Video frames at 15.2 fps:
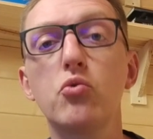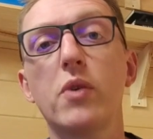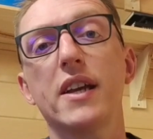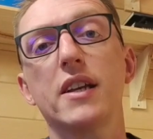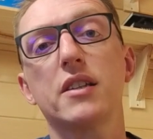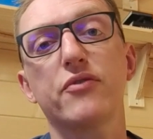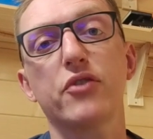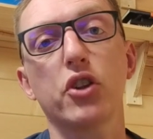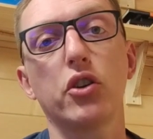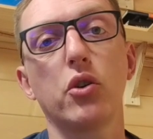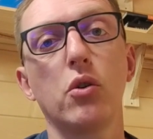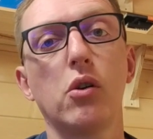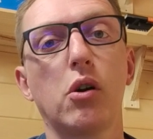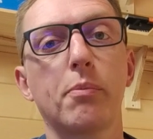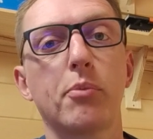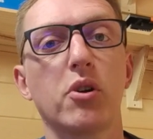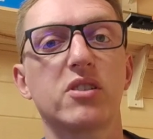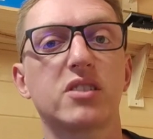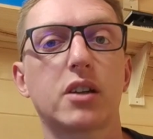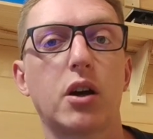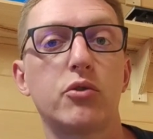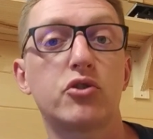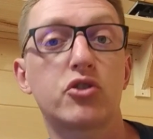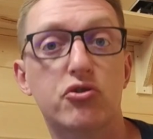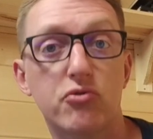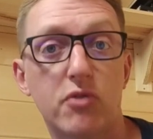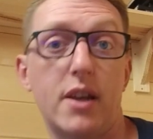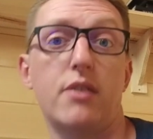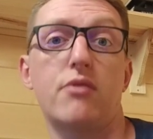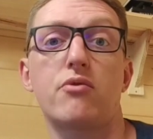weeks for the new logbook to go
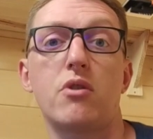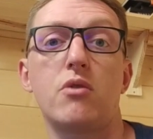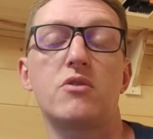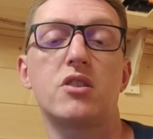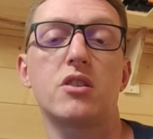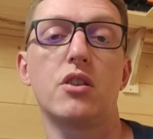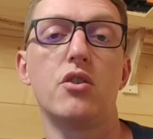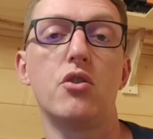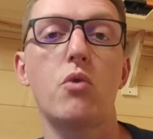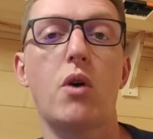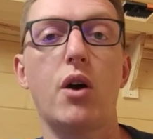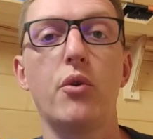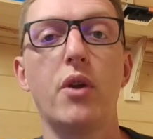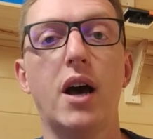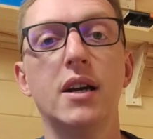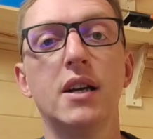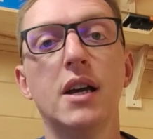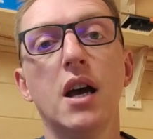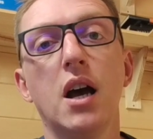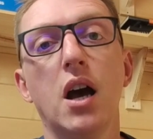straight through to the new owner.